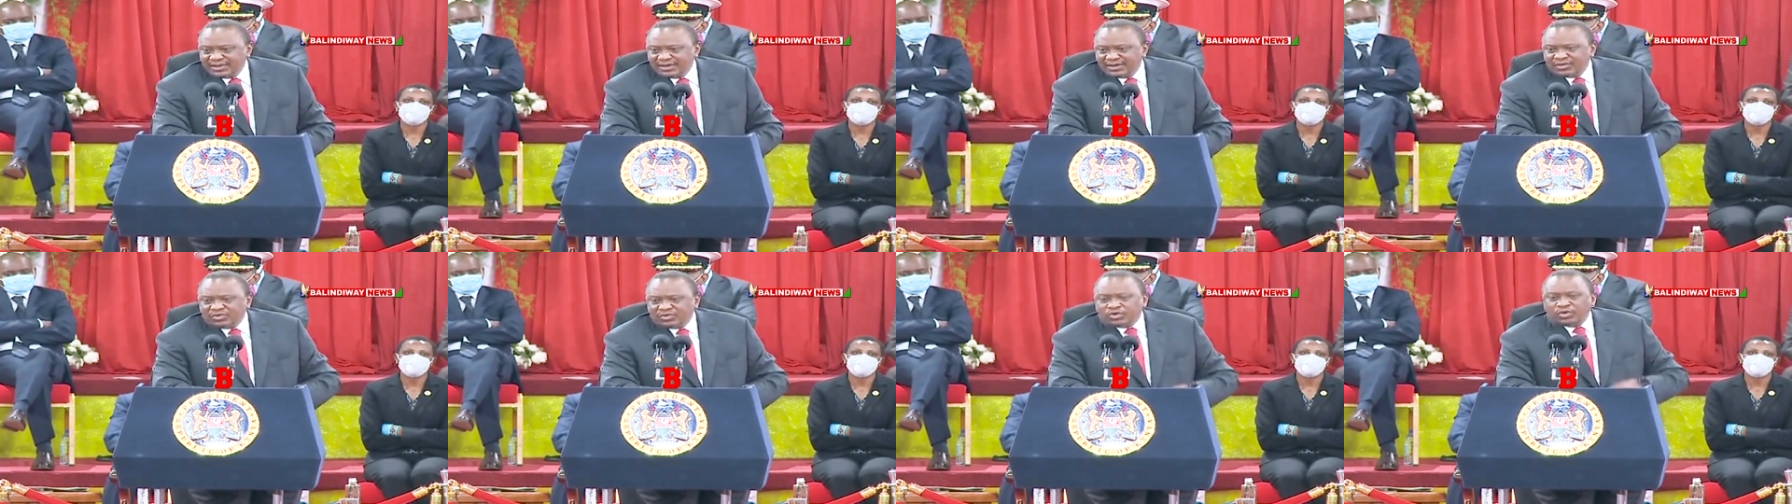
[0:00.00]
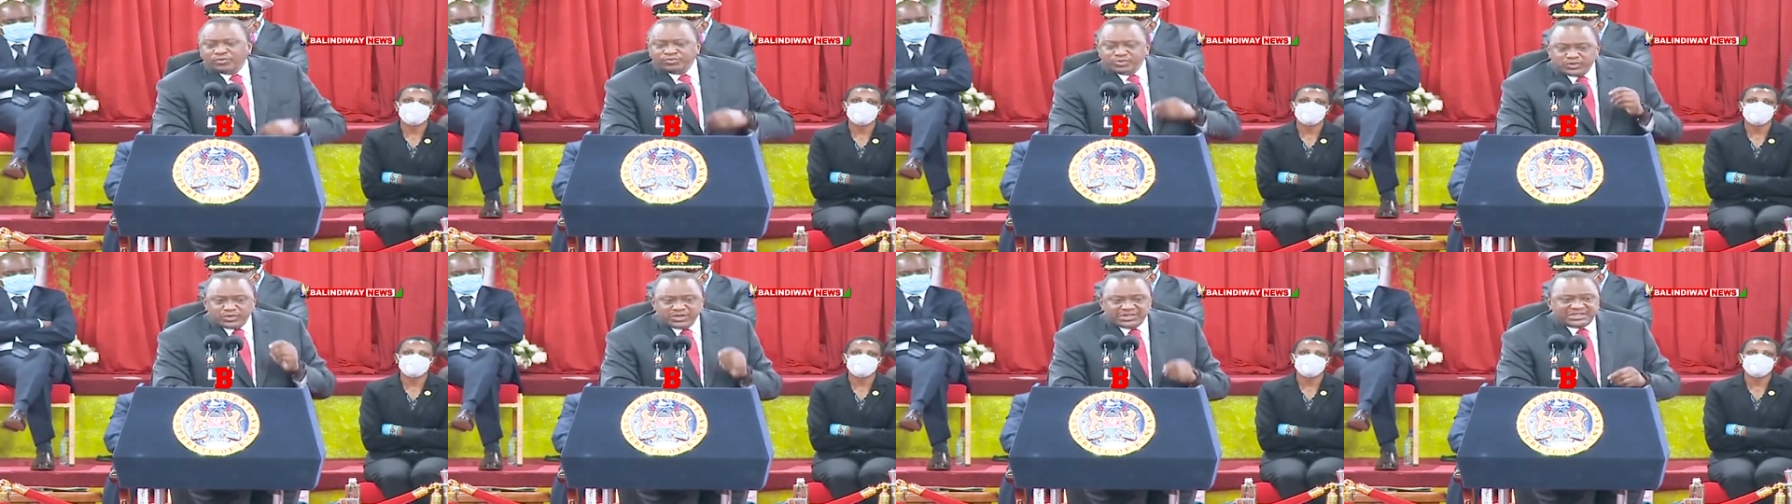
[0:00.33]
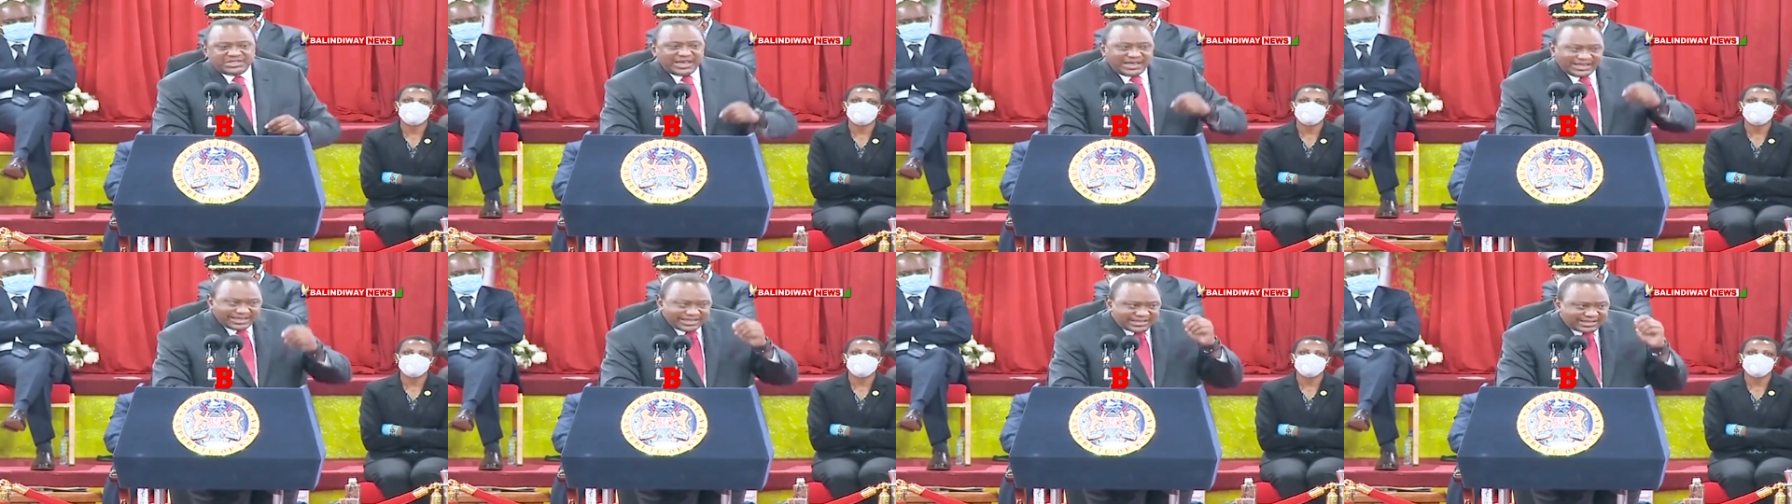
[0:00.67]

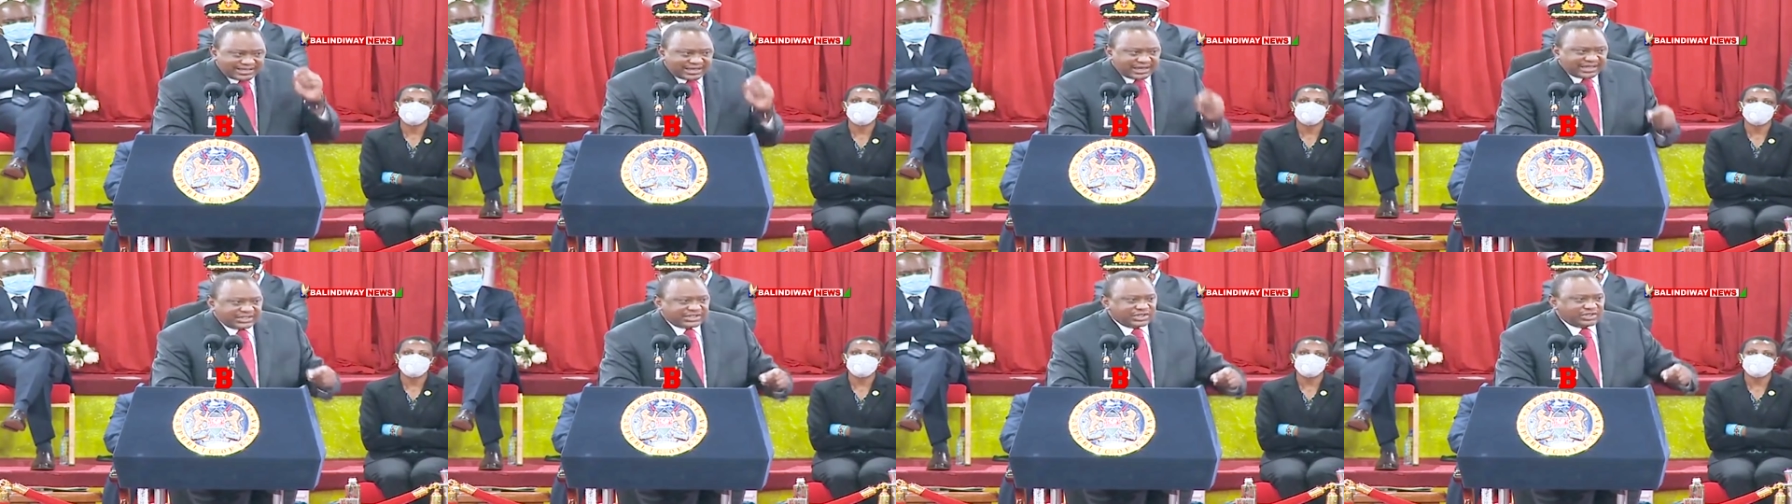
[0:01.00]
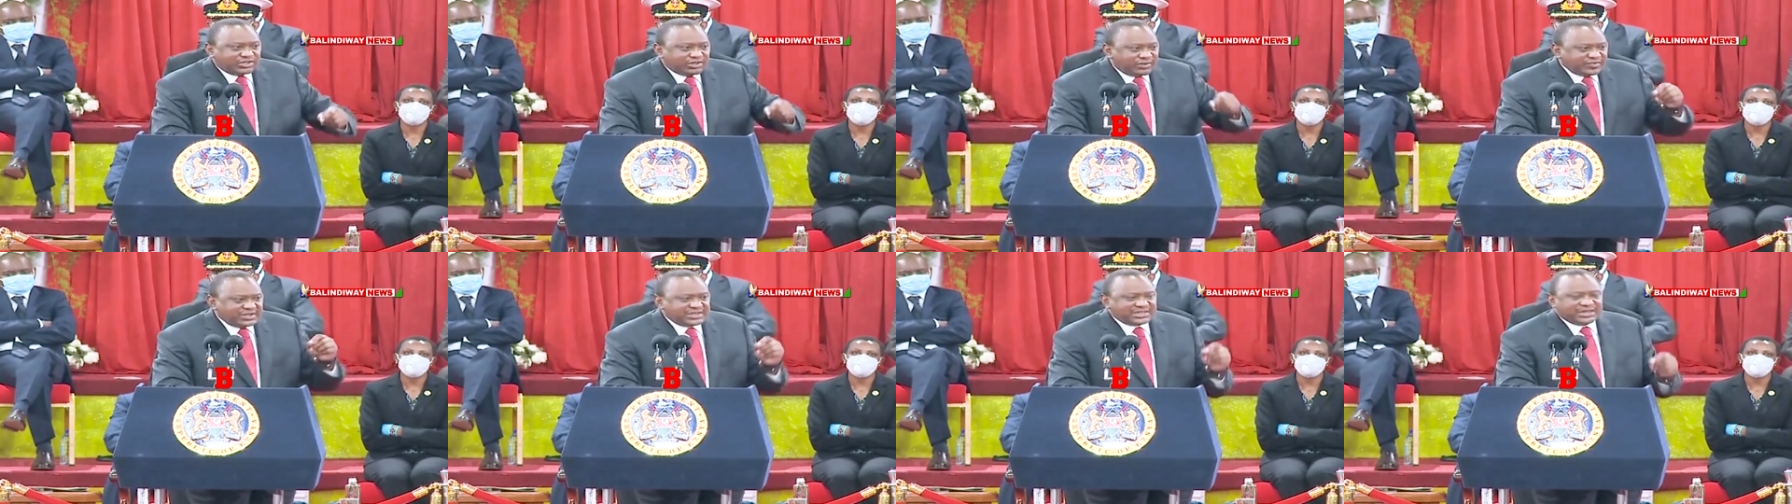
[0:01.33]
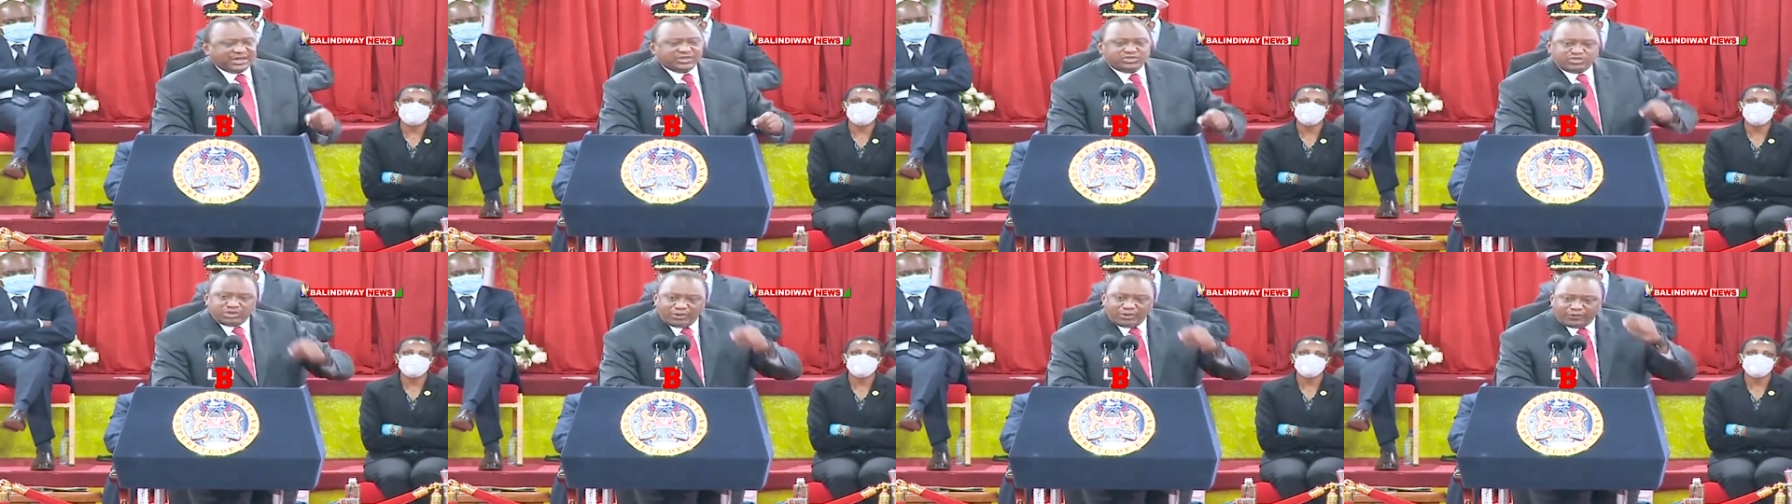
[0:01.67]
community and section of this
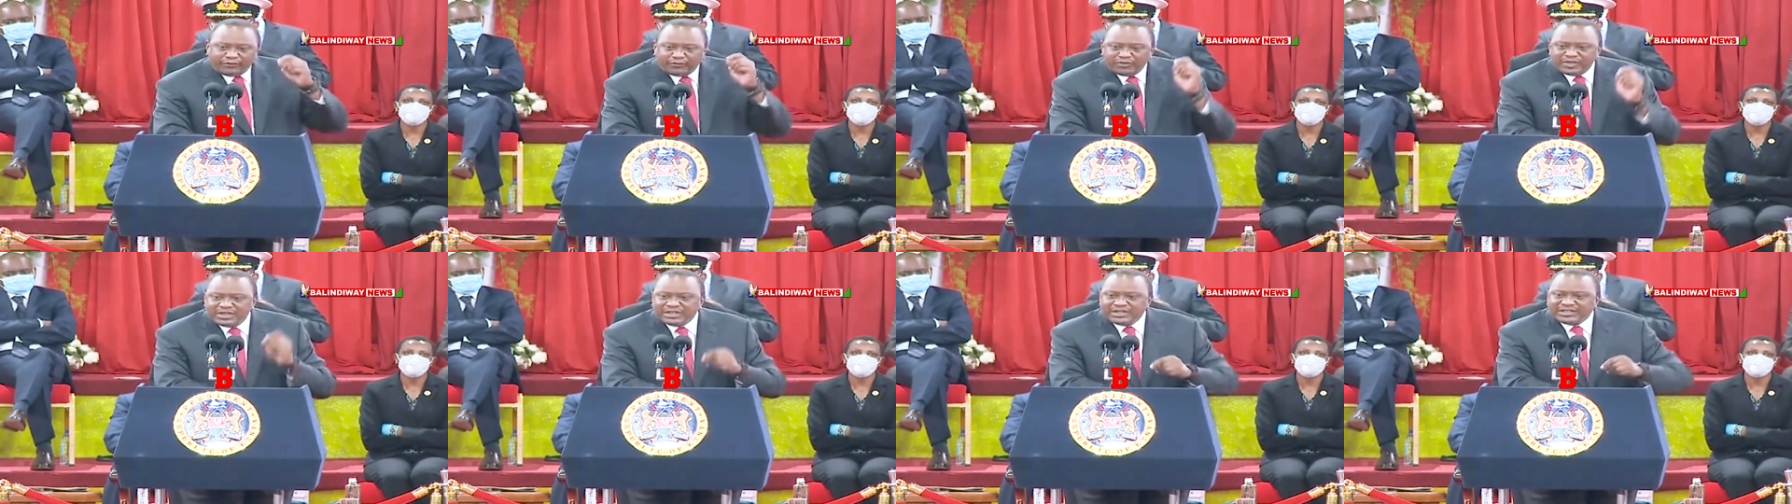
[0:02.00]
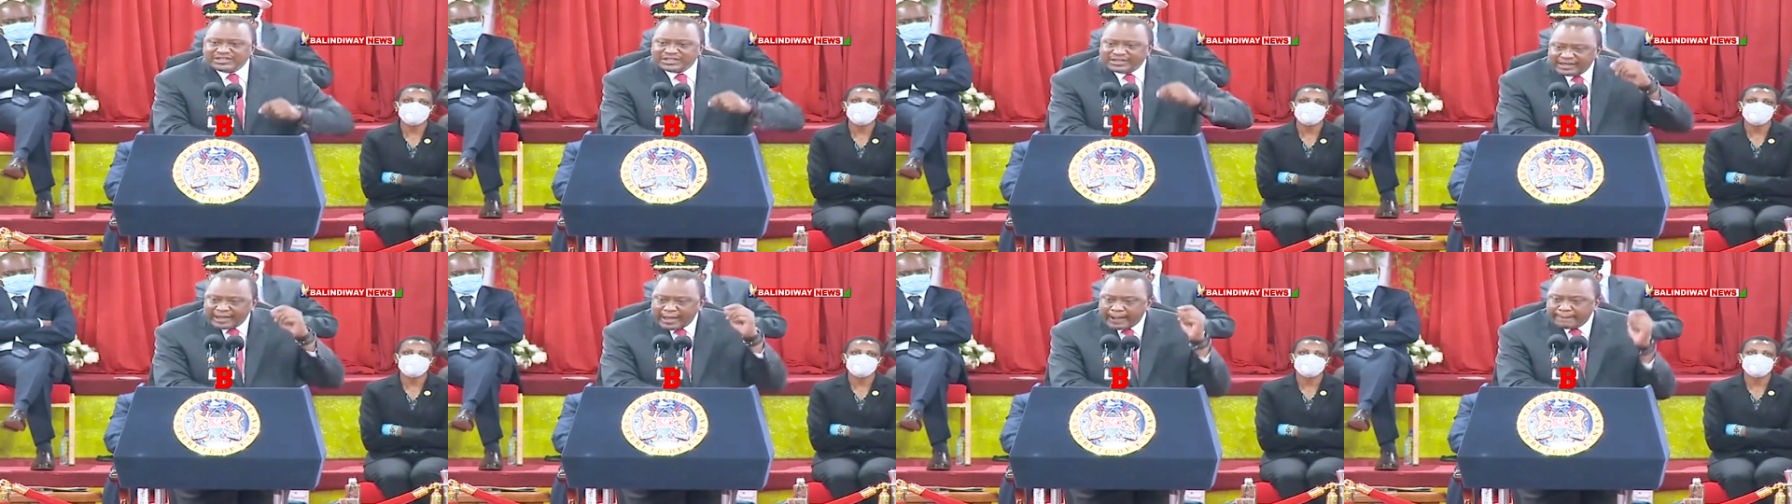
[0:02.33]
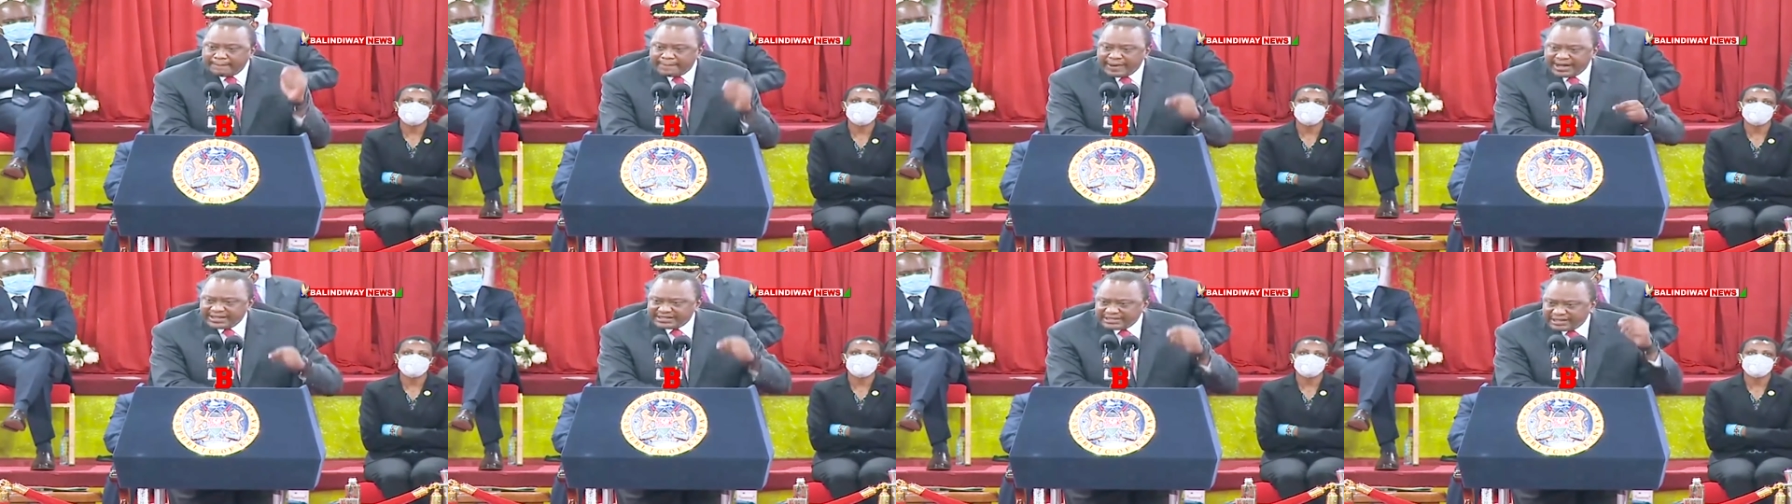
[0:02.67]
country feels that they are
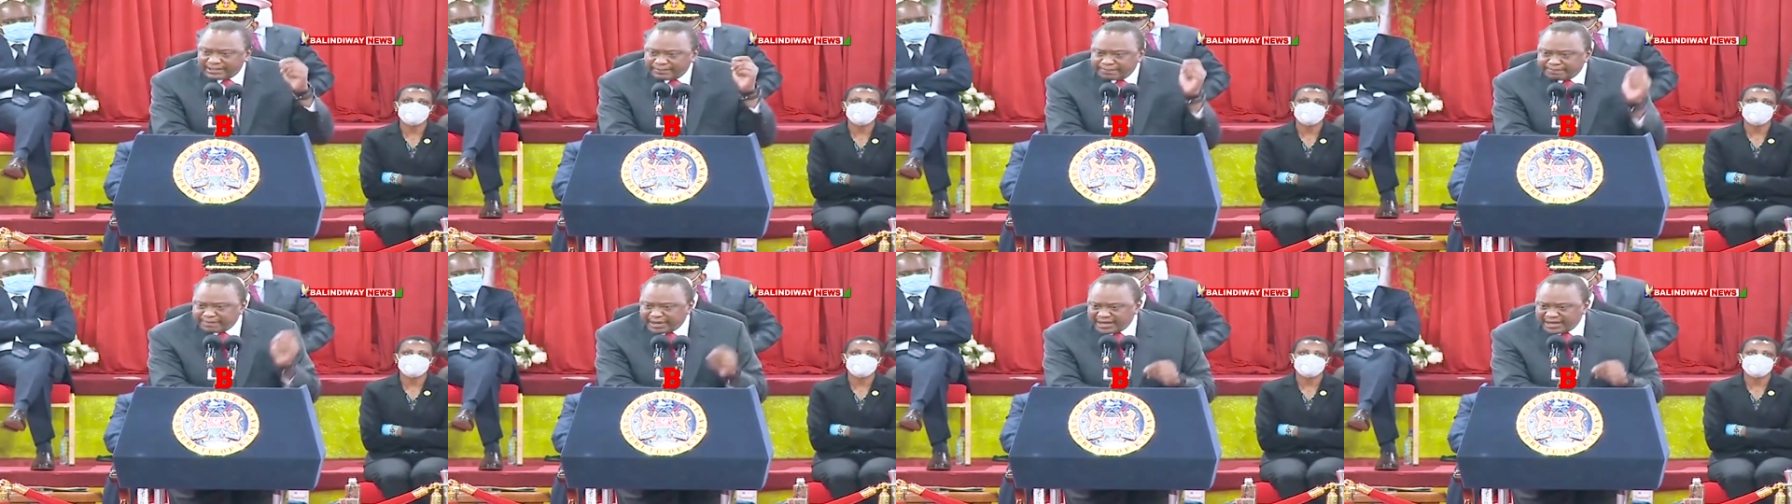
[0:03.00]
part and